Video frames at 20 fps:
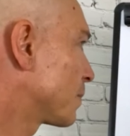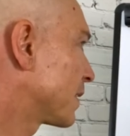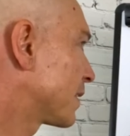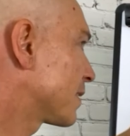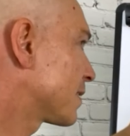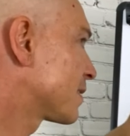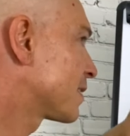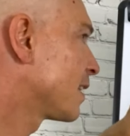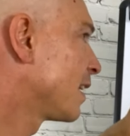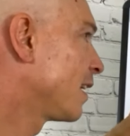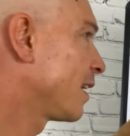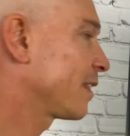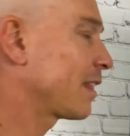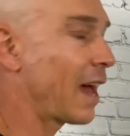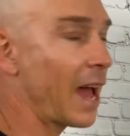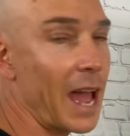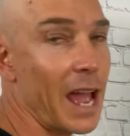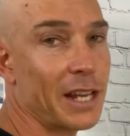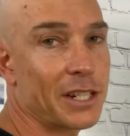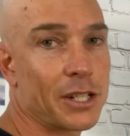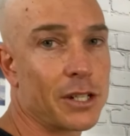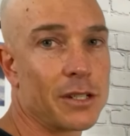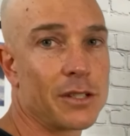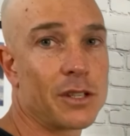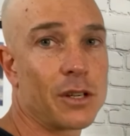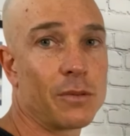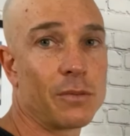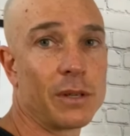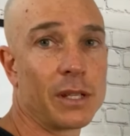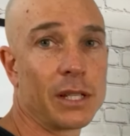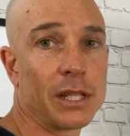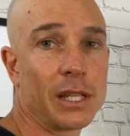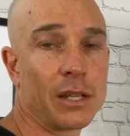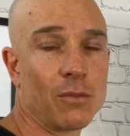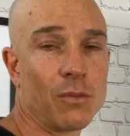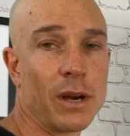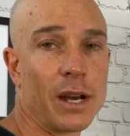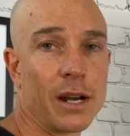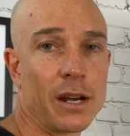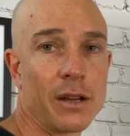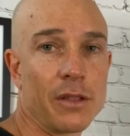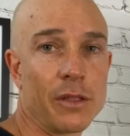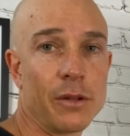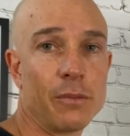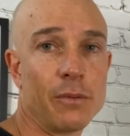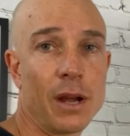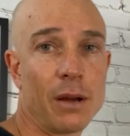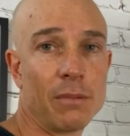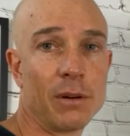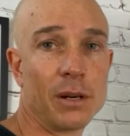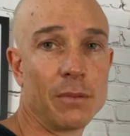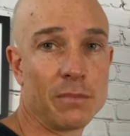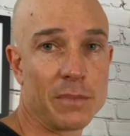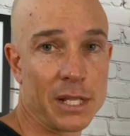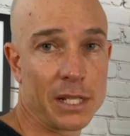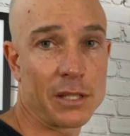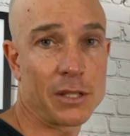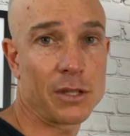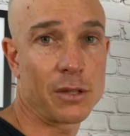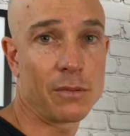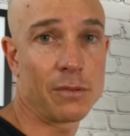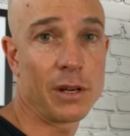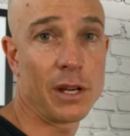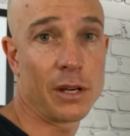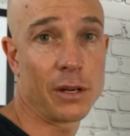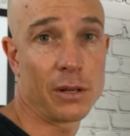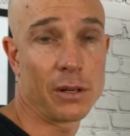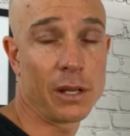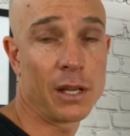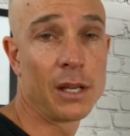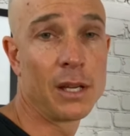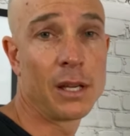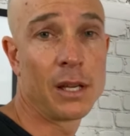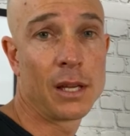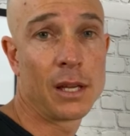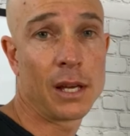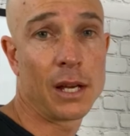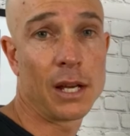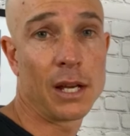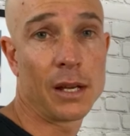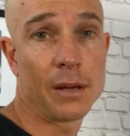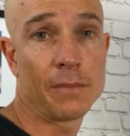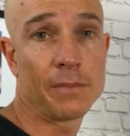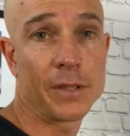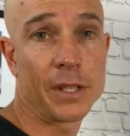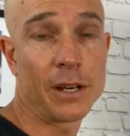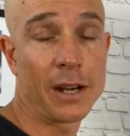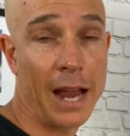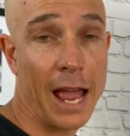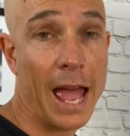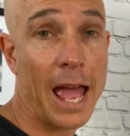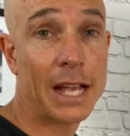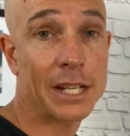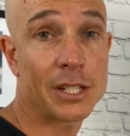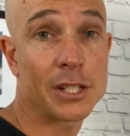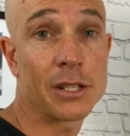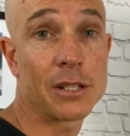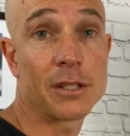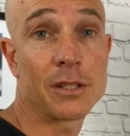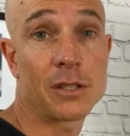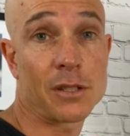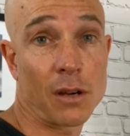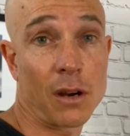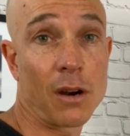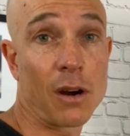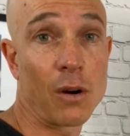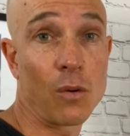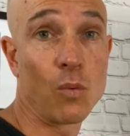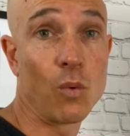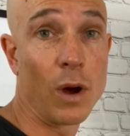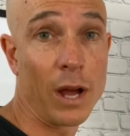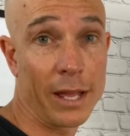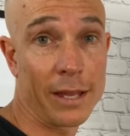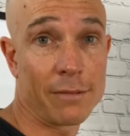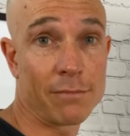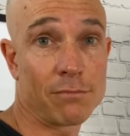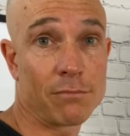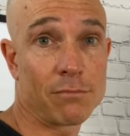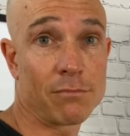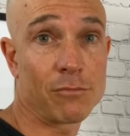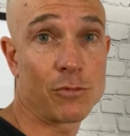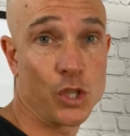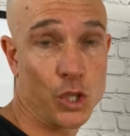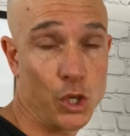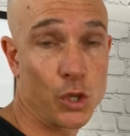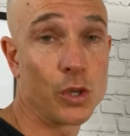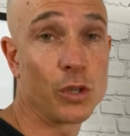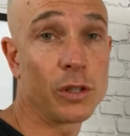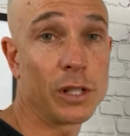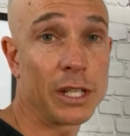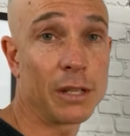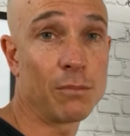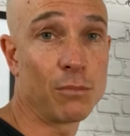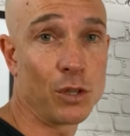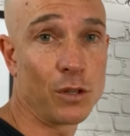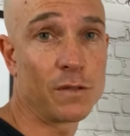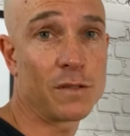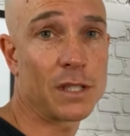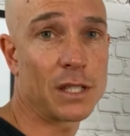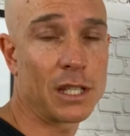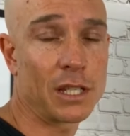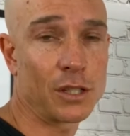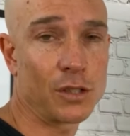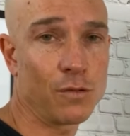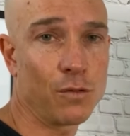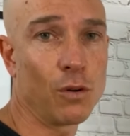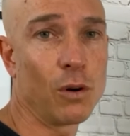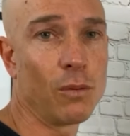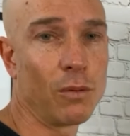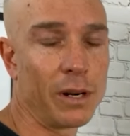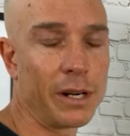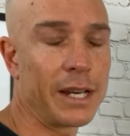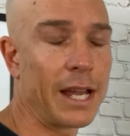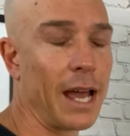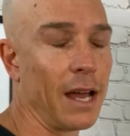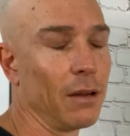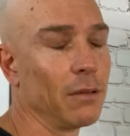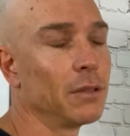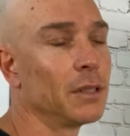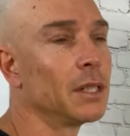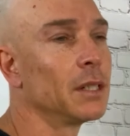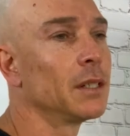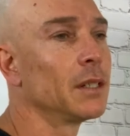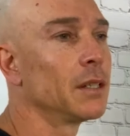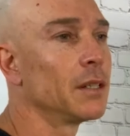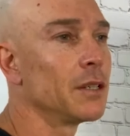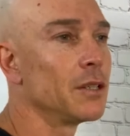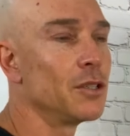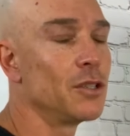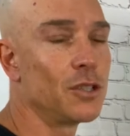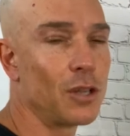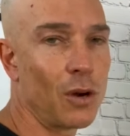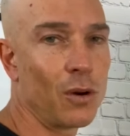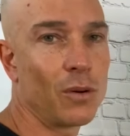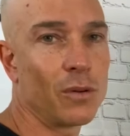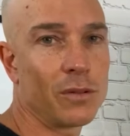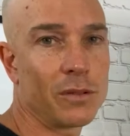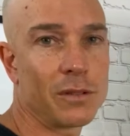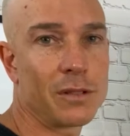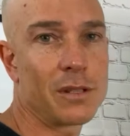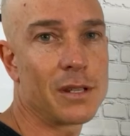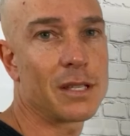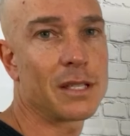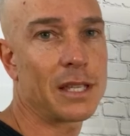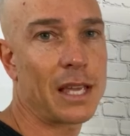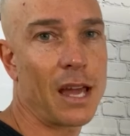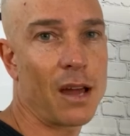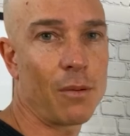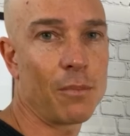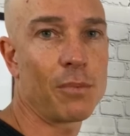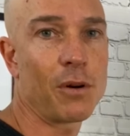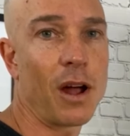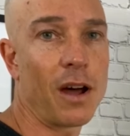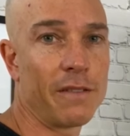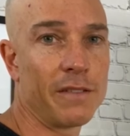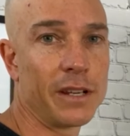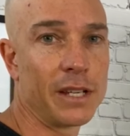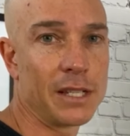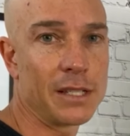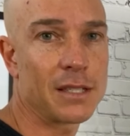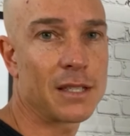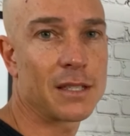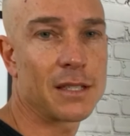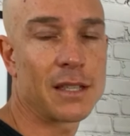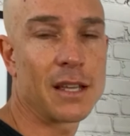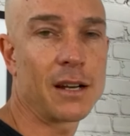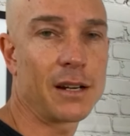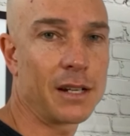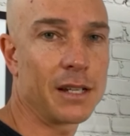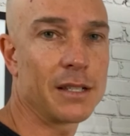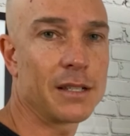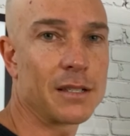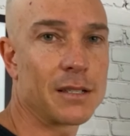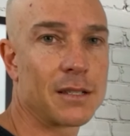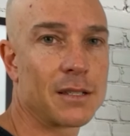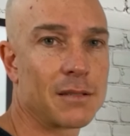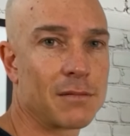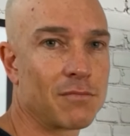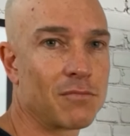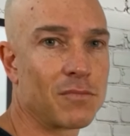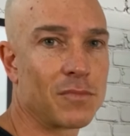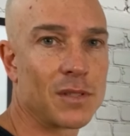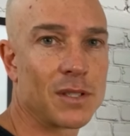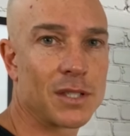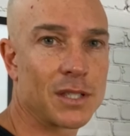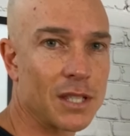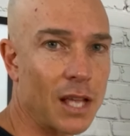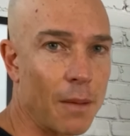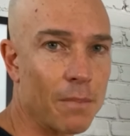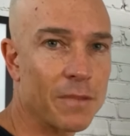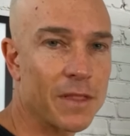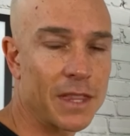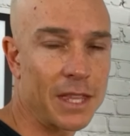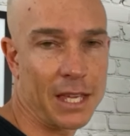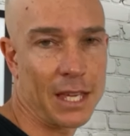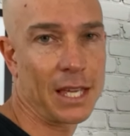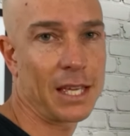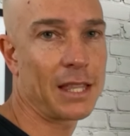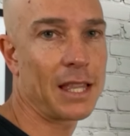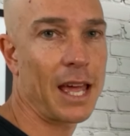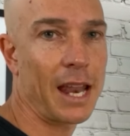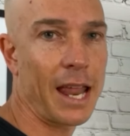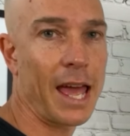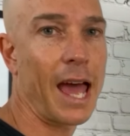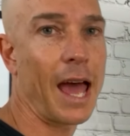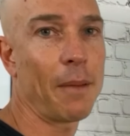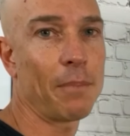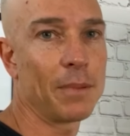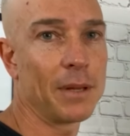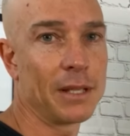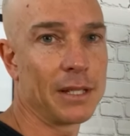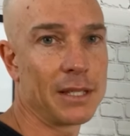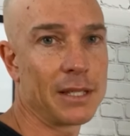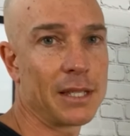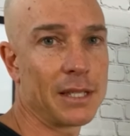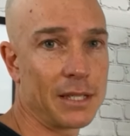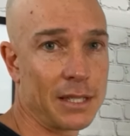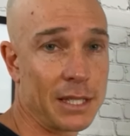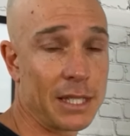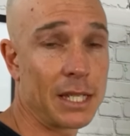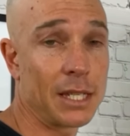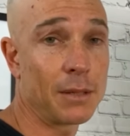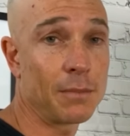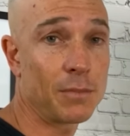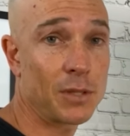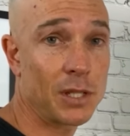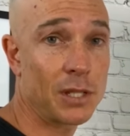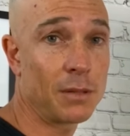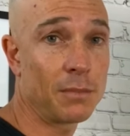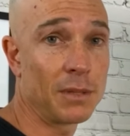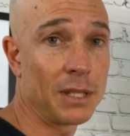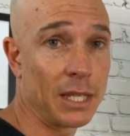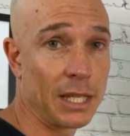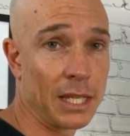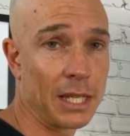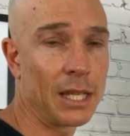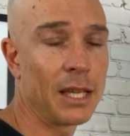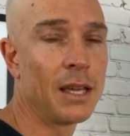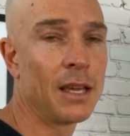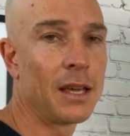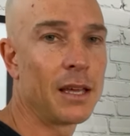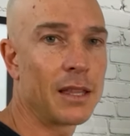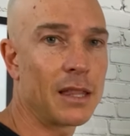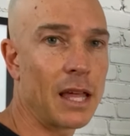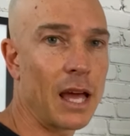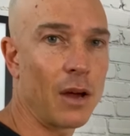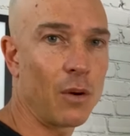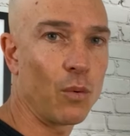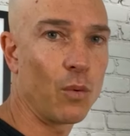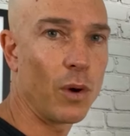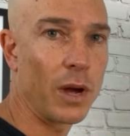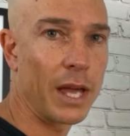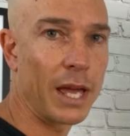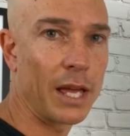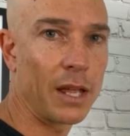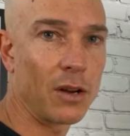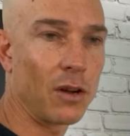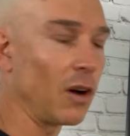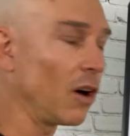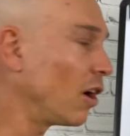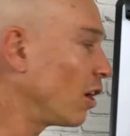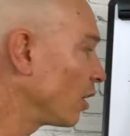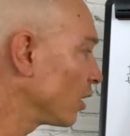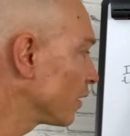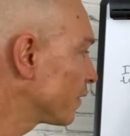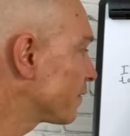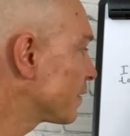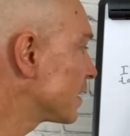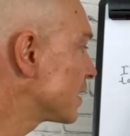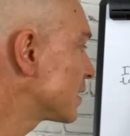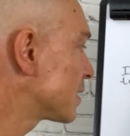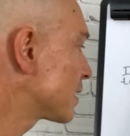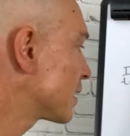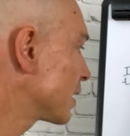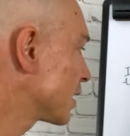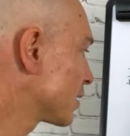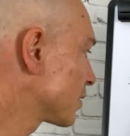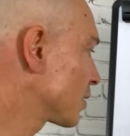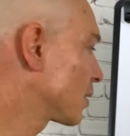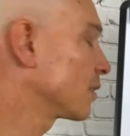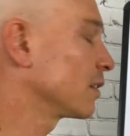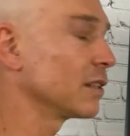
because the actions are really where the rubber meets the road. Your actions are what truly moves things forward. Now, don't discount providence. There is something that happens. It seems to be that when all of these things are